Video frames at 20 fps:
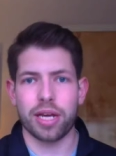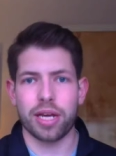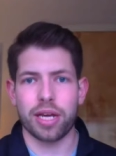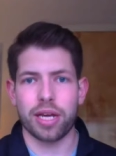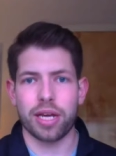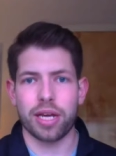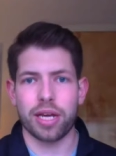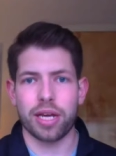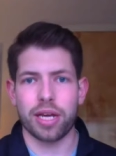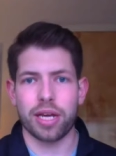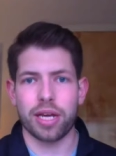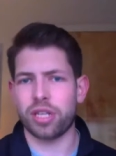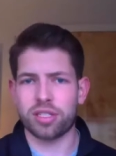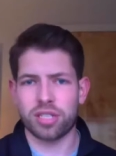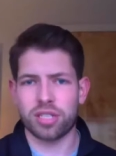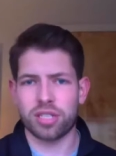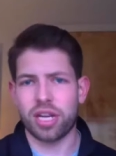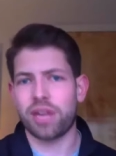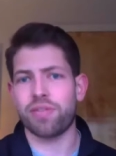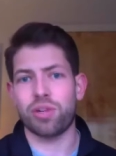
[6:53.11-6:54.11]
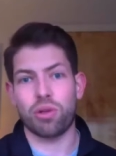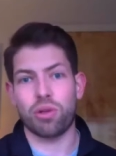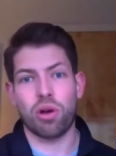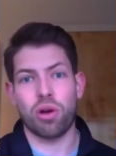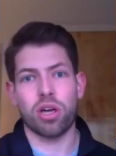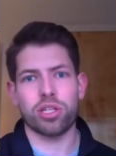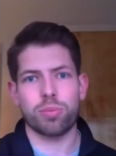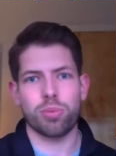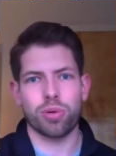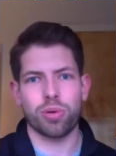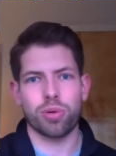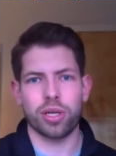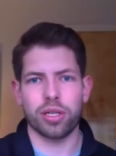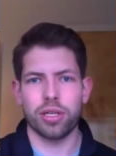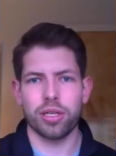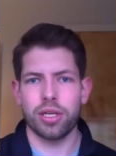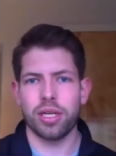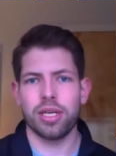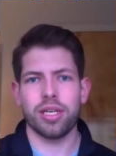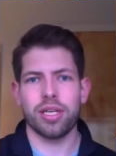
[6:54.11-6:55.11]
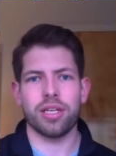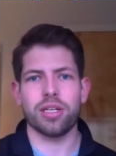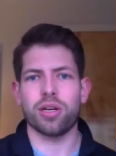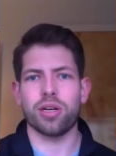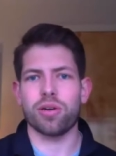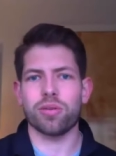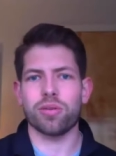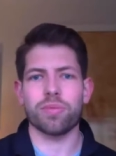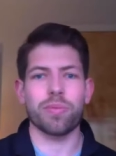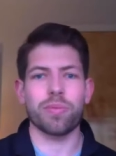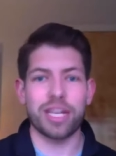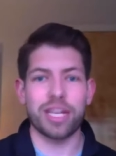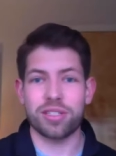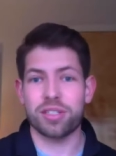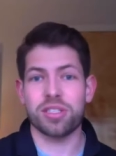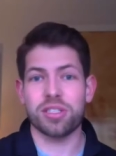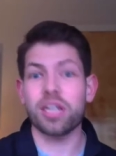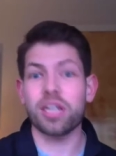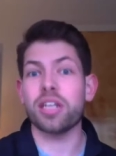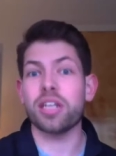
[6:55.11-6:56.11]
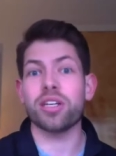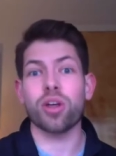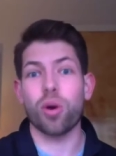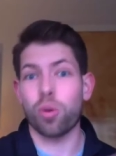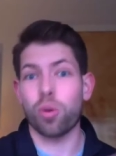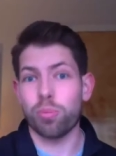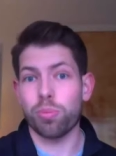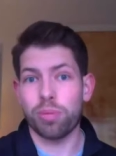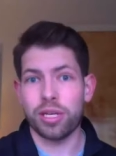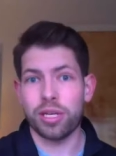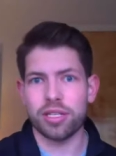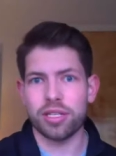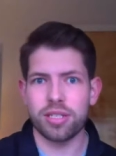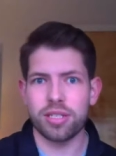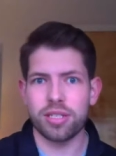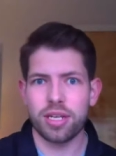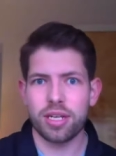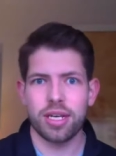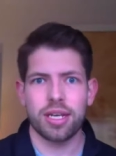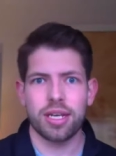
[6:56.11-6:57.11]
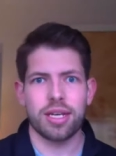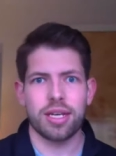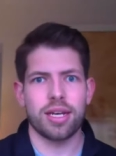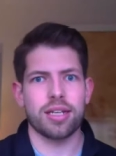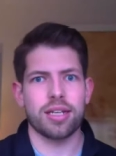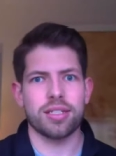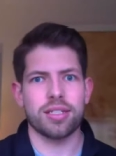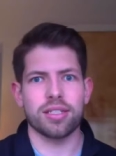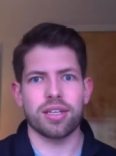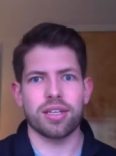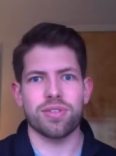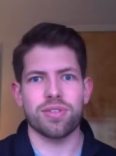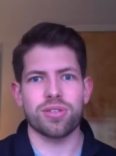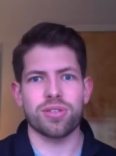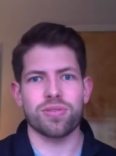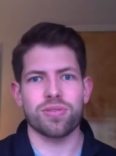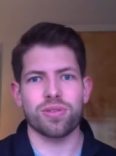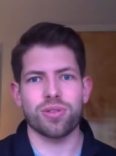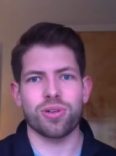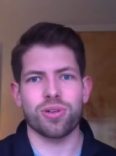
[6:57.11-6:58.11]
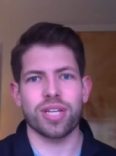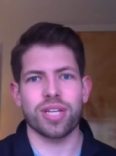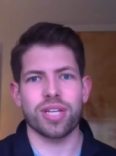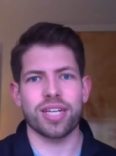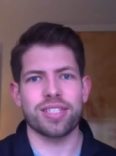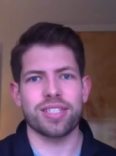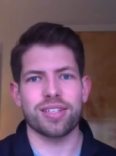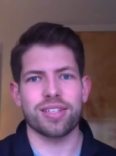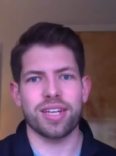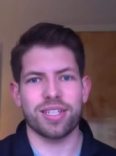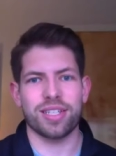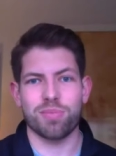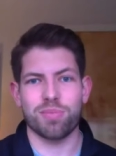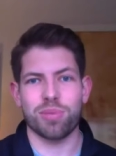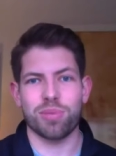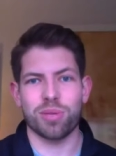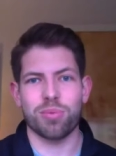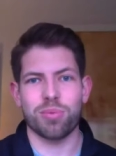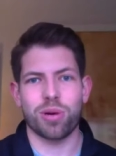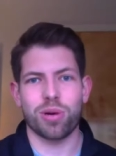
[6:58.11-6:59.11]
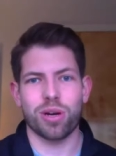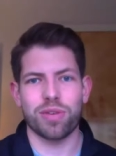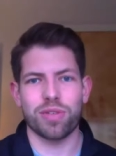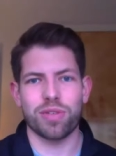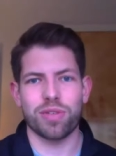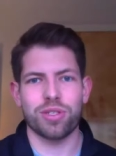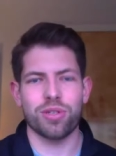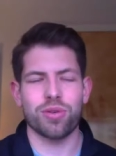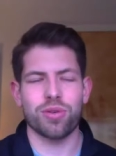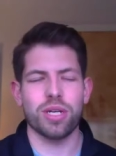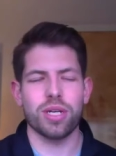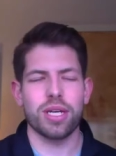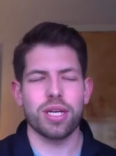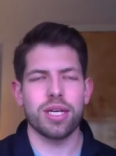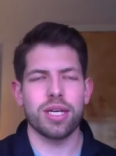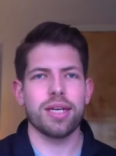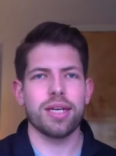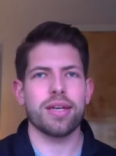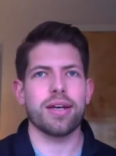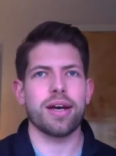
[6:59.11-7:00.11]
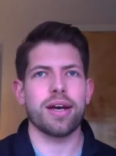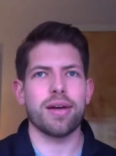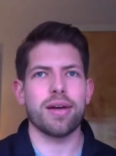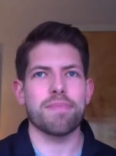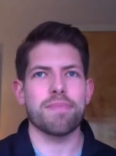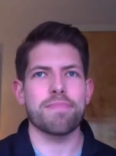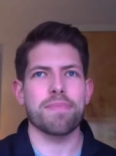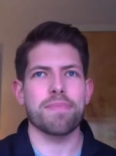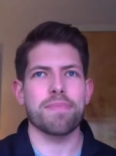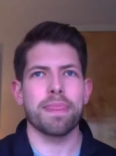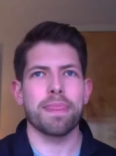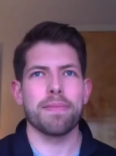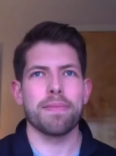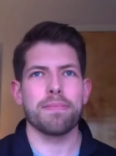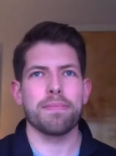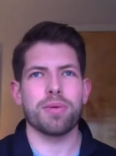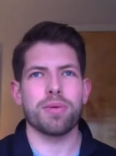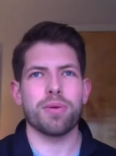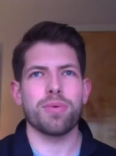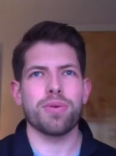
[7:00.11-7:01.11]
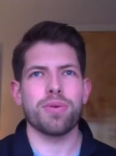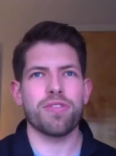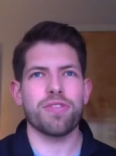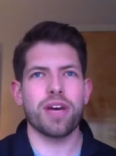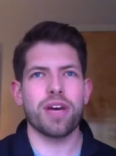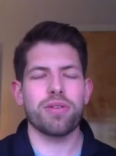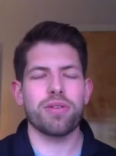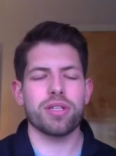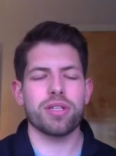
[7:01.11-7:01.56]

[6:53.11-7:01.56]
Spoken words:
very important as kind of a launch point. Mass is ended, go in peace, to love and serve the Lord. That's a big part of it too. But what we found is,